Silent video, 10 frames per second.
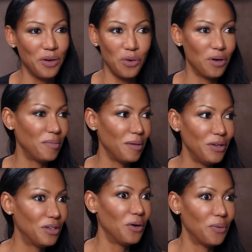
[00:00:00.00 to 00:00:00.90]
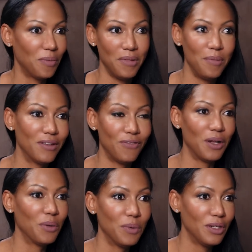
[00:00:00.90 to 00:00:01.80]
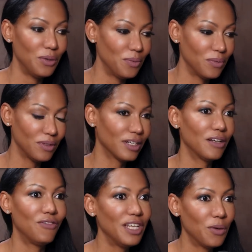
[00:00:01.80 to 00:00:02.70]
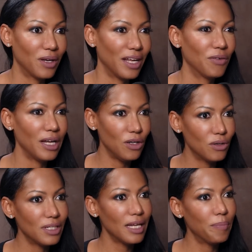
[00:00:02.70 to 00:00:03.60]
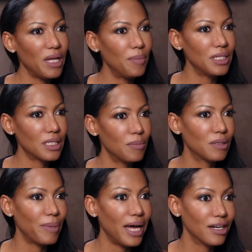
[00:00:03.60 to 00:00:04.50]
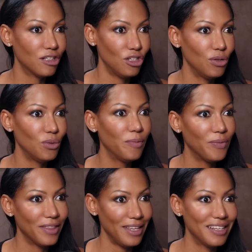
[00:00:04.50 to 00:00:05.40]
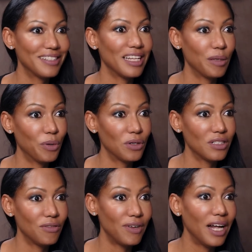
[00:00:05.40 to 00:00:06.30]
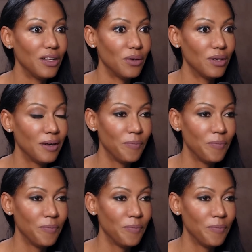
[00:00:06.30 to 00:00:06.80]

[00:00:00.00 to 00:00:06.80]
Or maybe you don't. Maybe the following week you look at a video online, right? And you take baby steps back to things that the person valued.